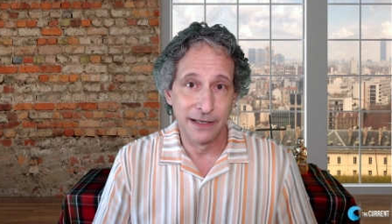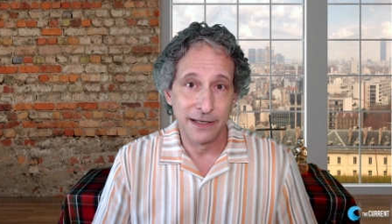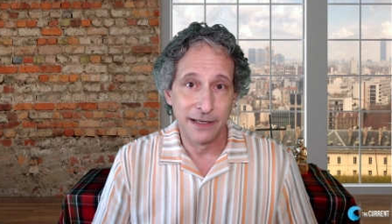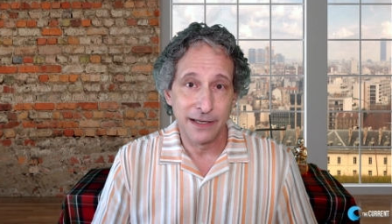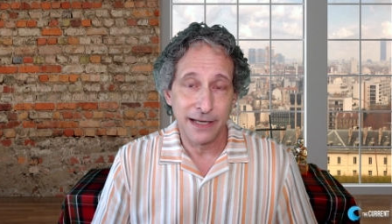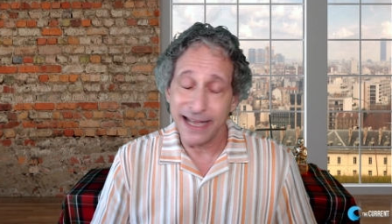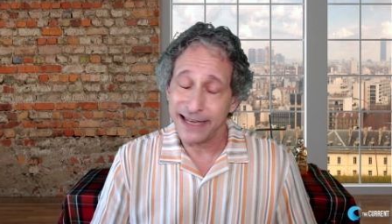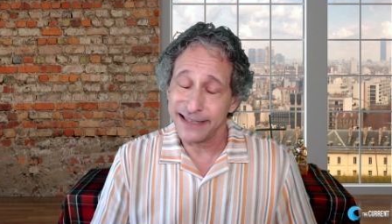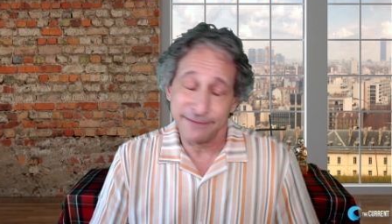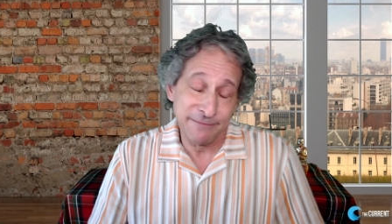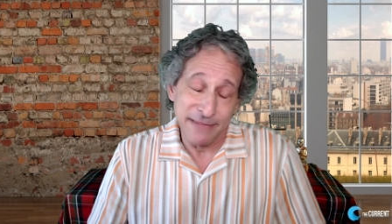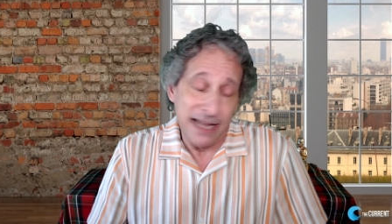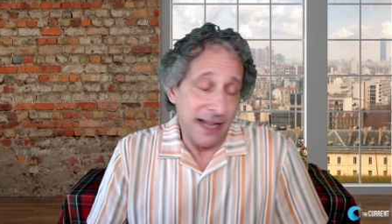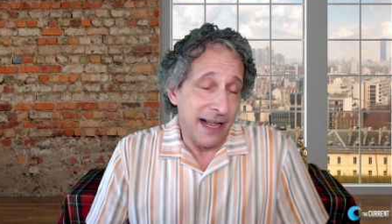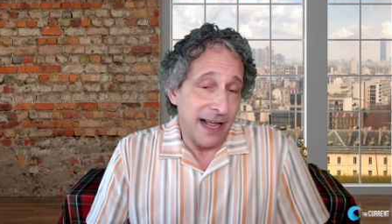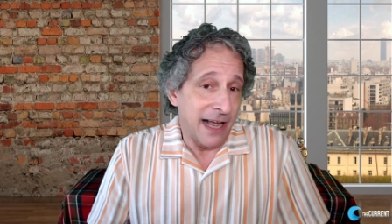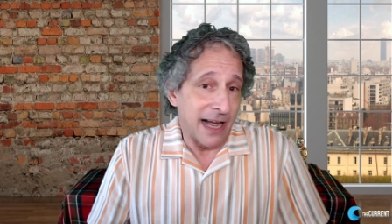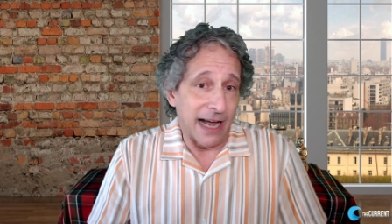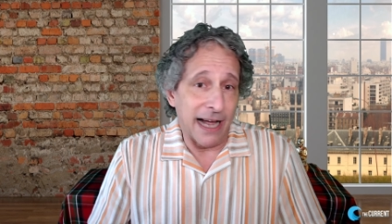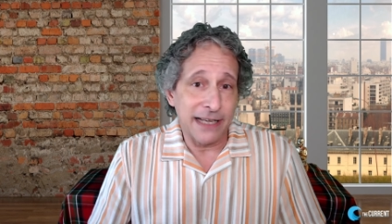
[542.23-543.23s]
And
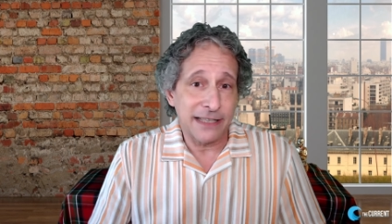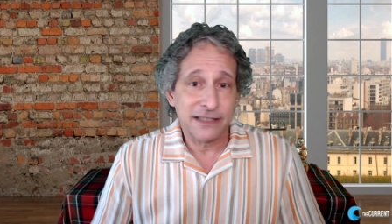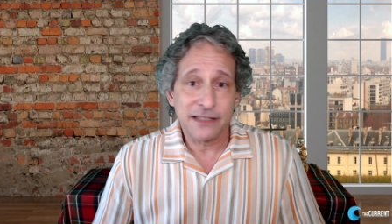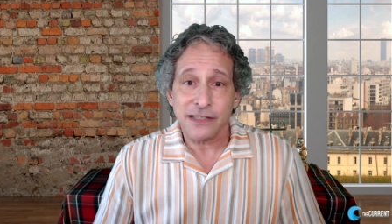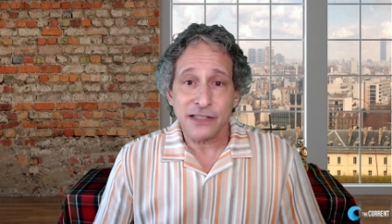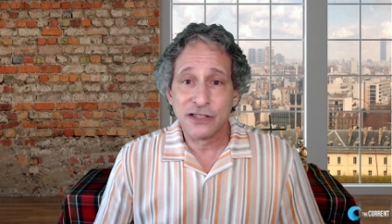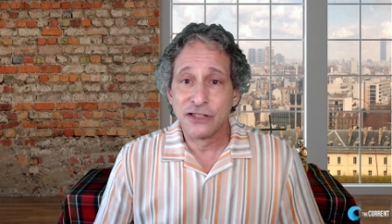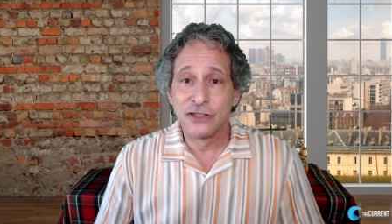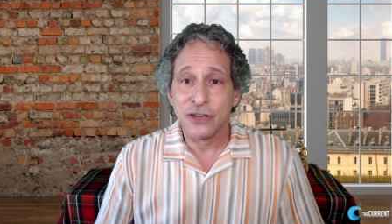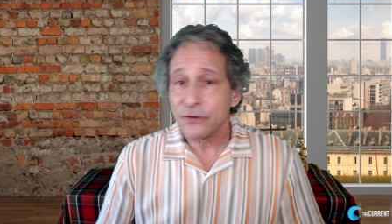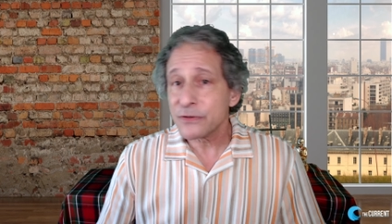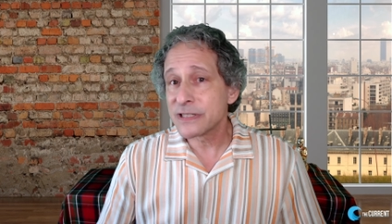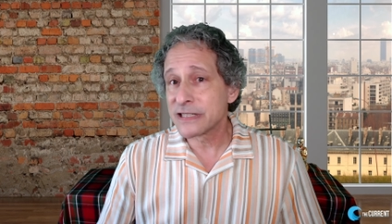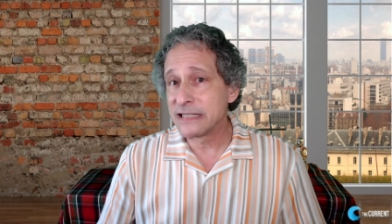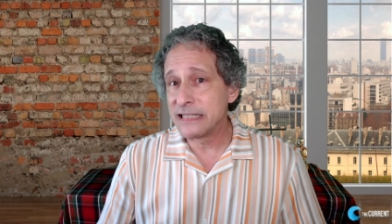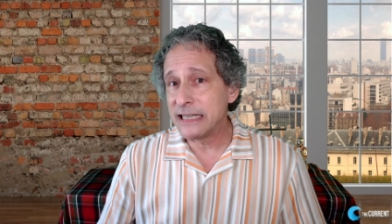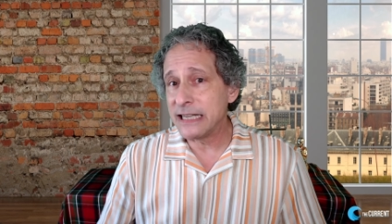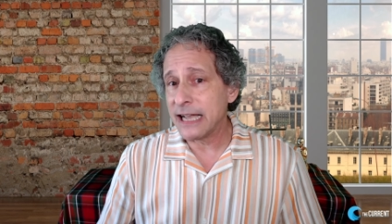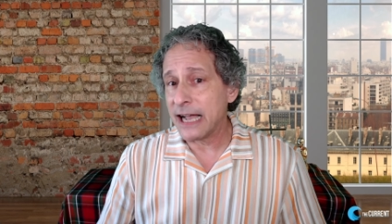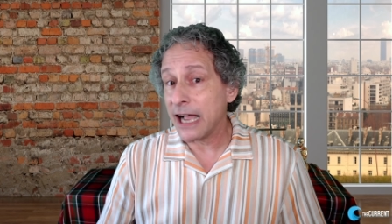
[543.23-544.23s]
I just don't
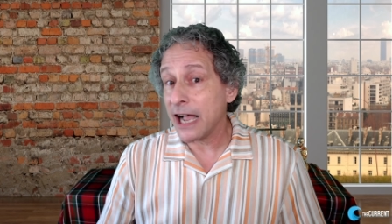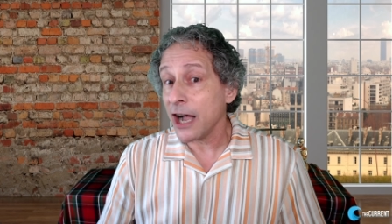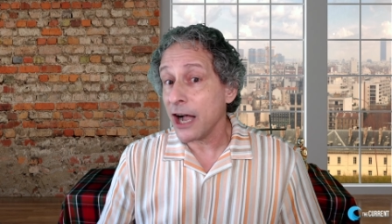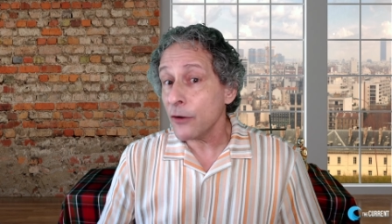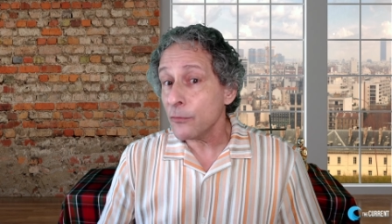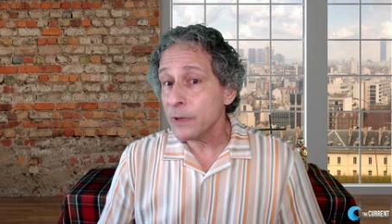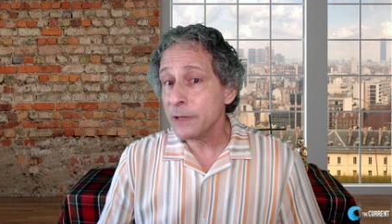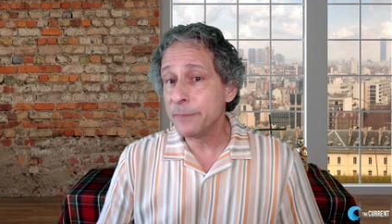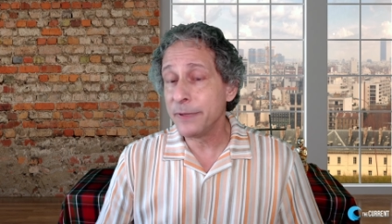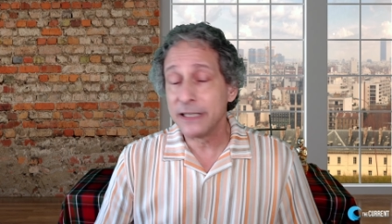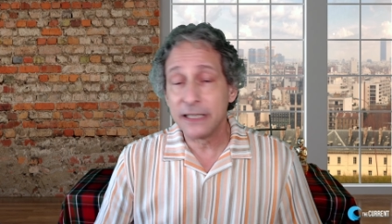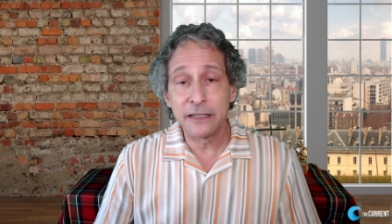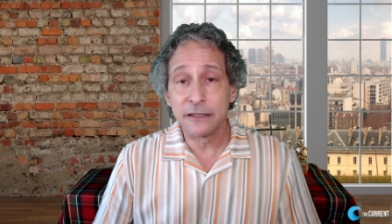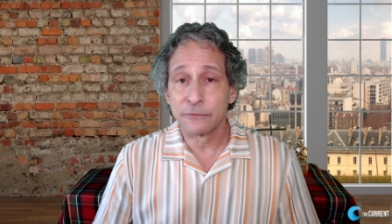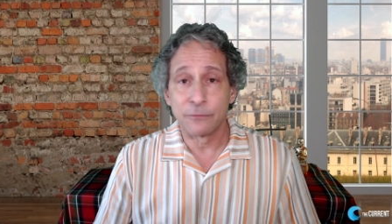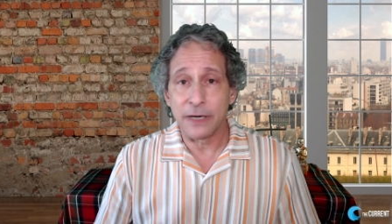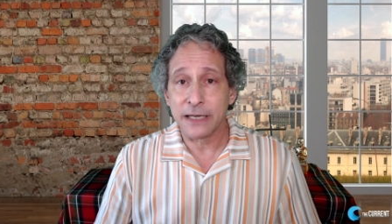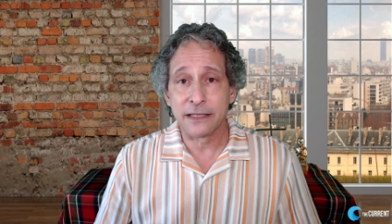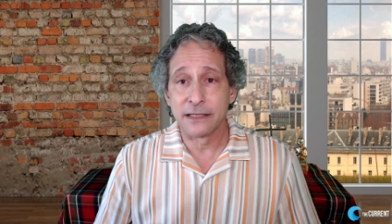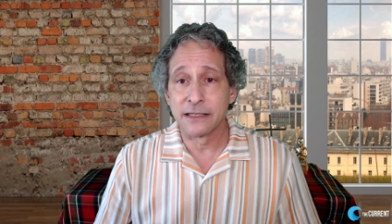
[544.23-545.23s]
see how we begin
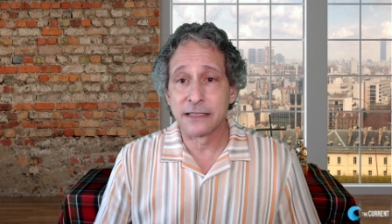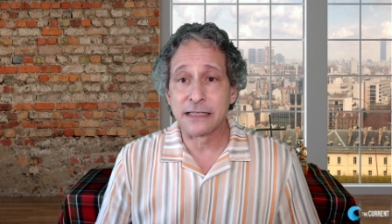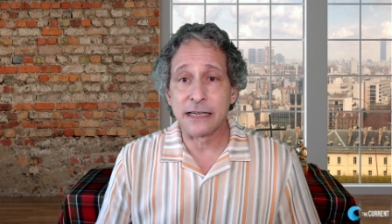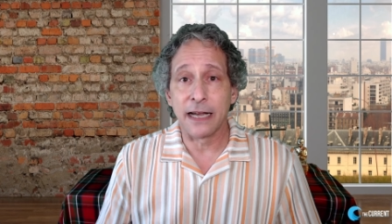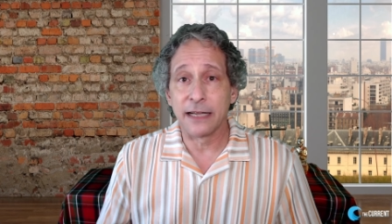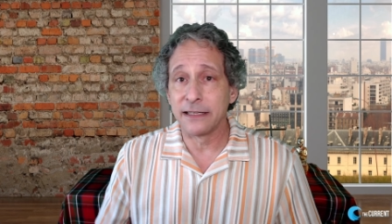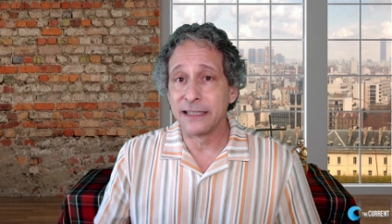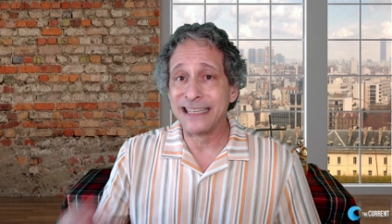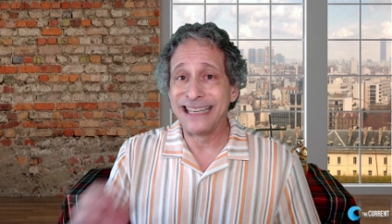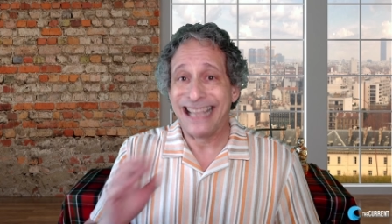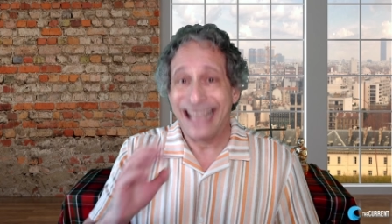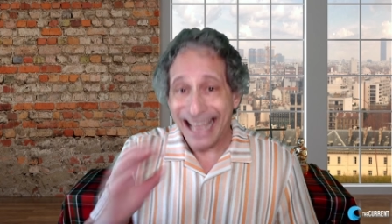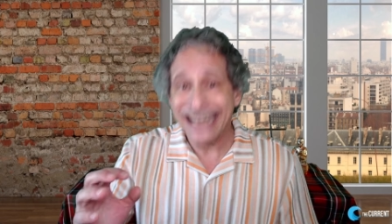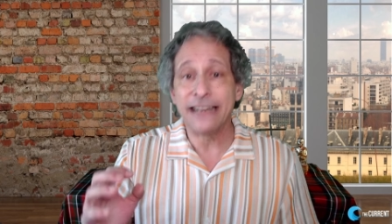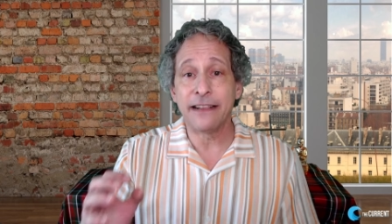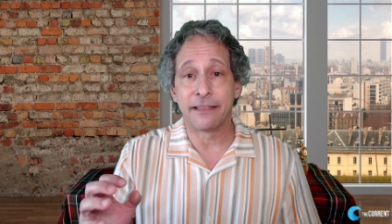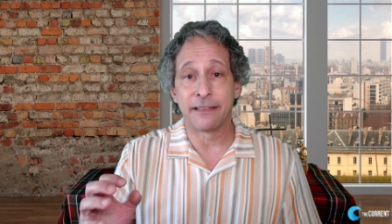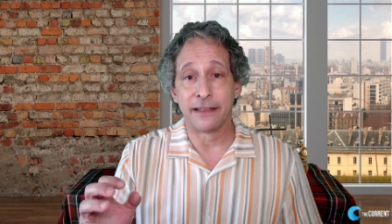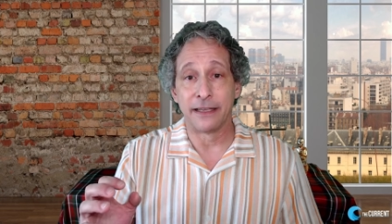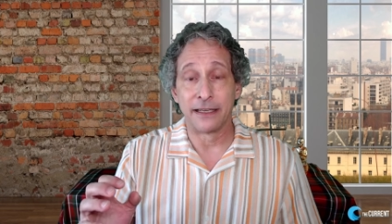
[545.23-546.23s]
reconciling
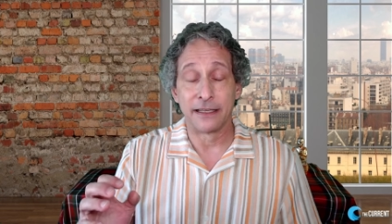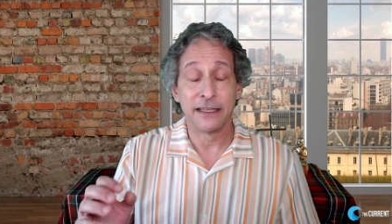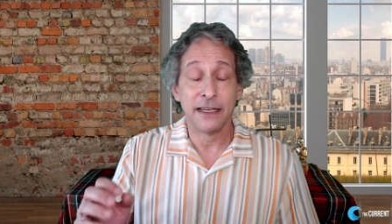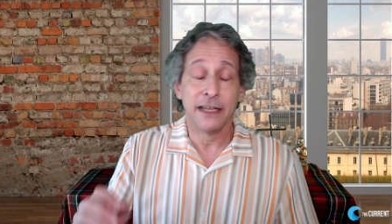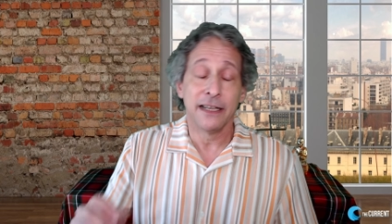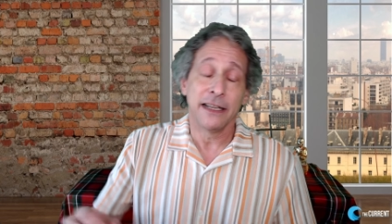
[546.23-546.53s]
anything